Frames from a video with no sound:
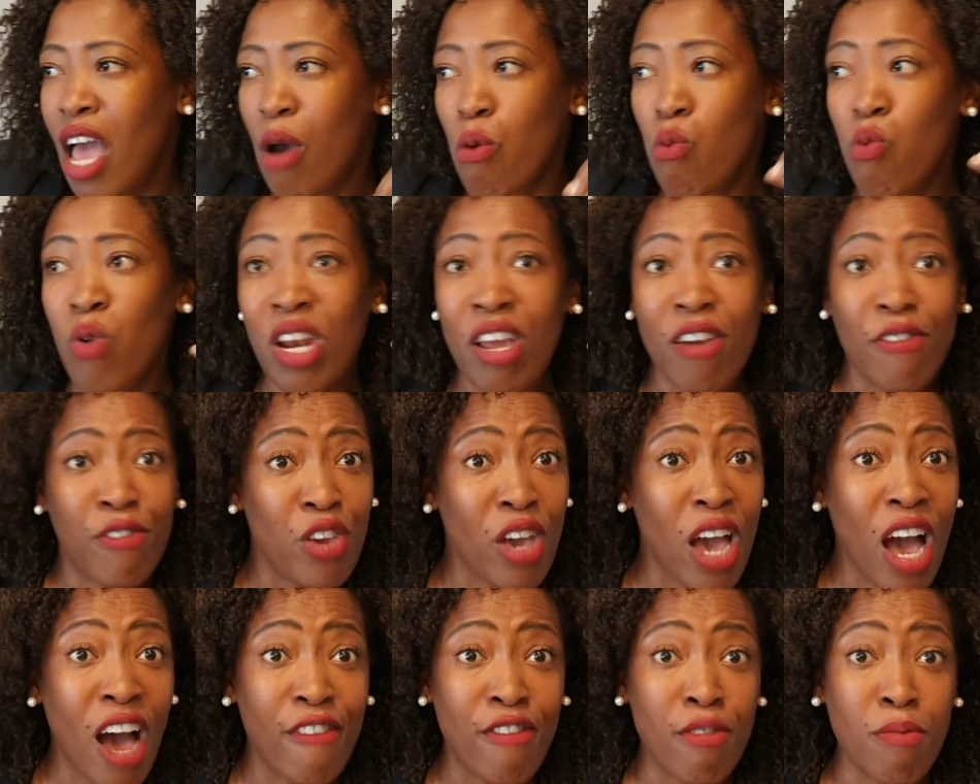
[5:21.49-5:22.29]
Whenever
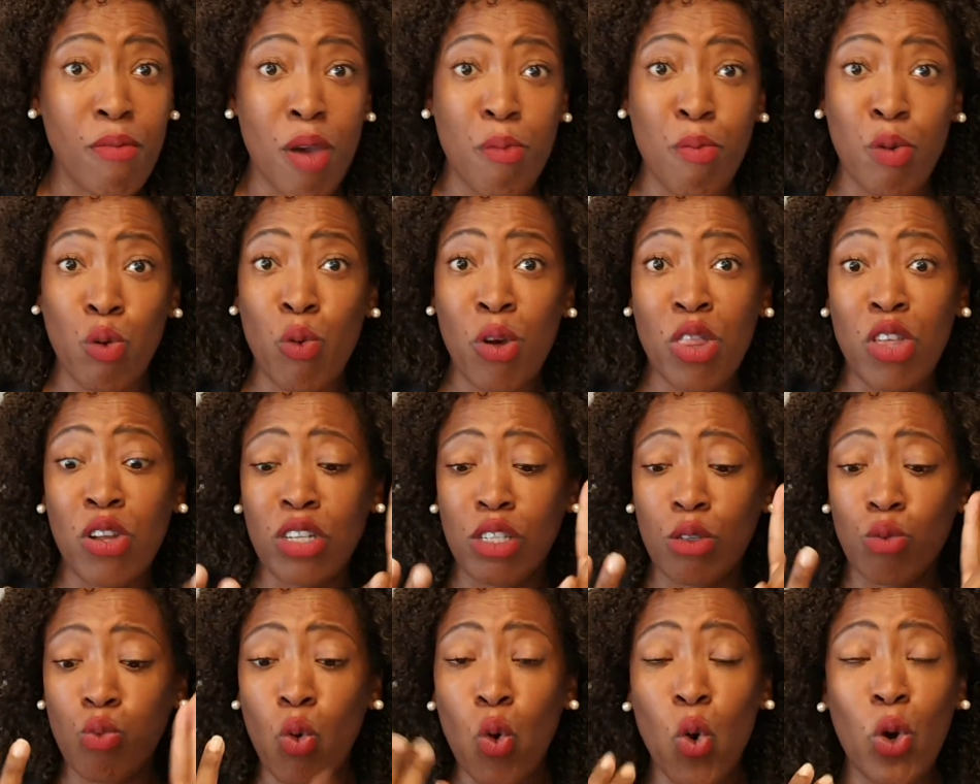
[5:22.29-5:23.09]
you have a moment, whether
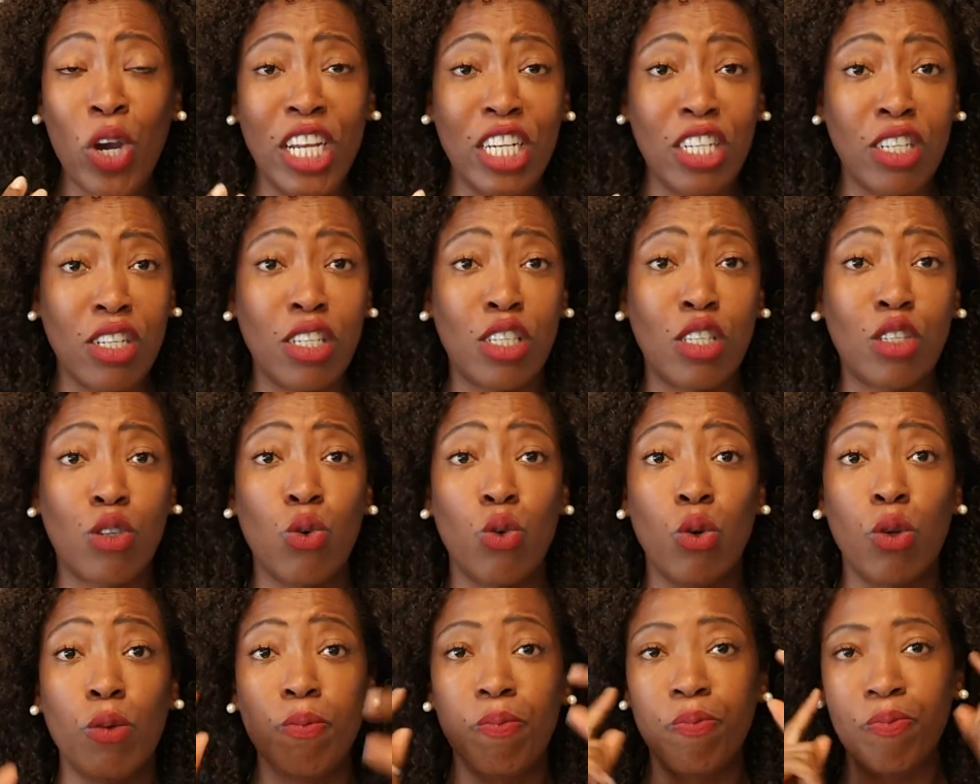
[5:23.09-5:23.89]
it's walking to
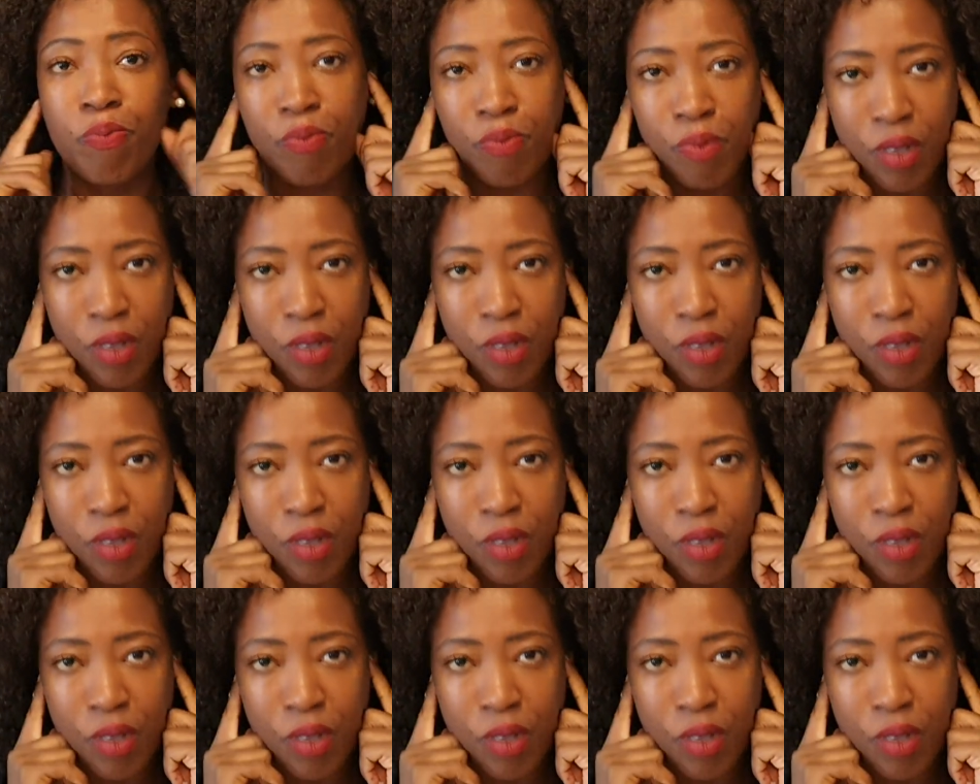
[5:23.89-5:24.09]
school,